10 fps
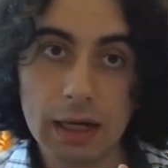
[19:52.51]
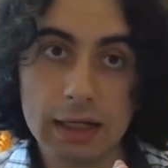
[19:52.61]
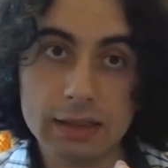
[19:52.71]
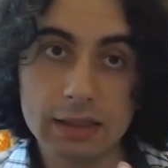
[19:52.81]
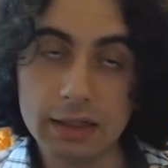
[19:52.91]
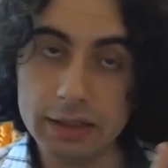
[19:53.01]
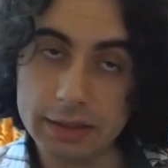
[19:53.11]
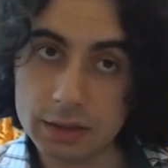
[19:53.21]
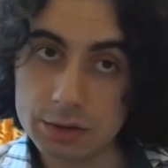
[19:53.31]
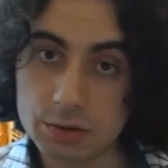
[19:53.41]
and the
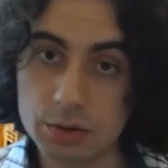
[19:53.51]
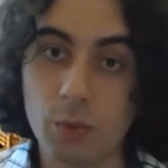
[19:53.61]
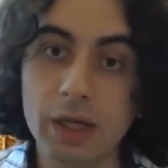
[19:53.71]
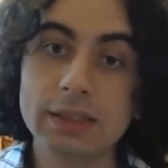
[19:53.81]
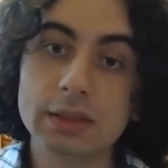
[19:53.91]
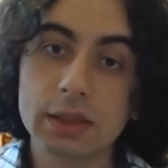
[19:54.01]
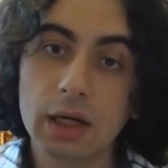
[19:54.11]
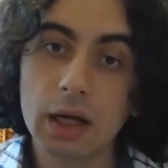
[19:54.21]
Lydians to the west.